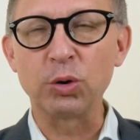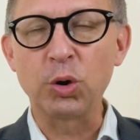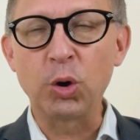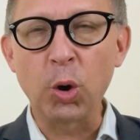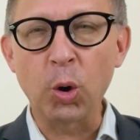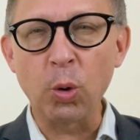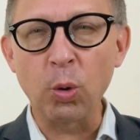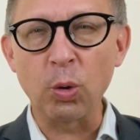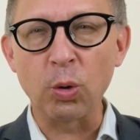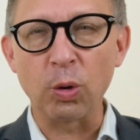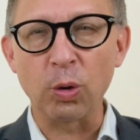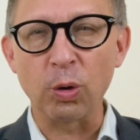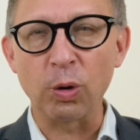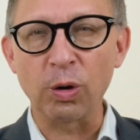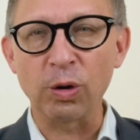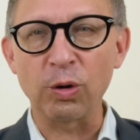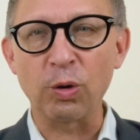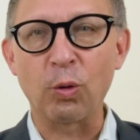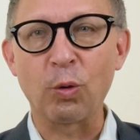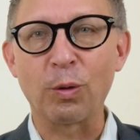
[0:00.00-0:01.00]

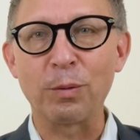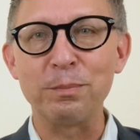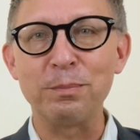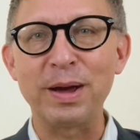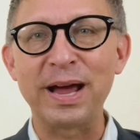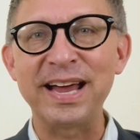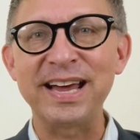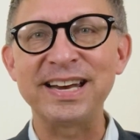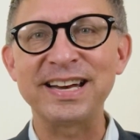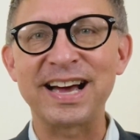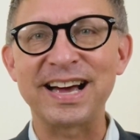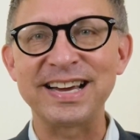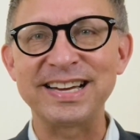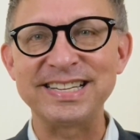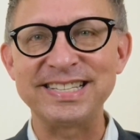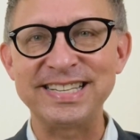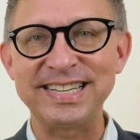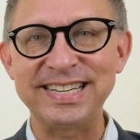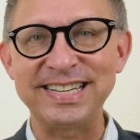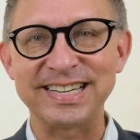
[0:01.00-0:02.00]
core or main
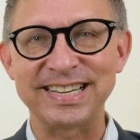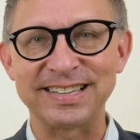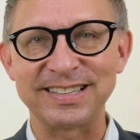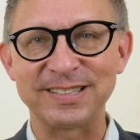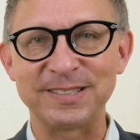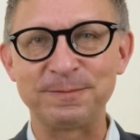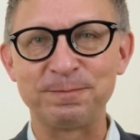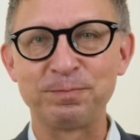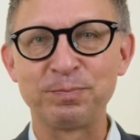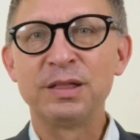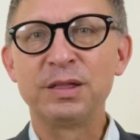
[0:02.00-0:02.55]
idea.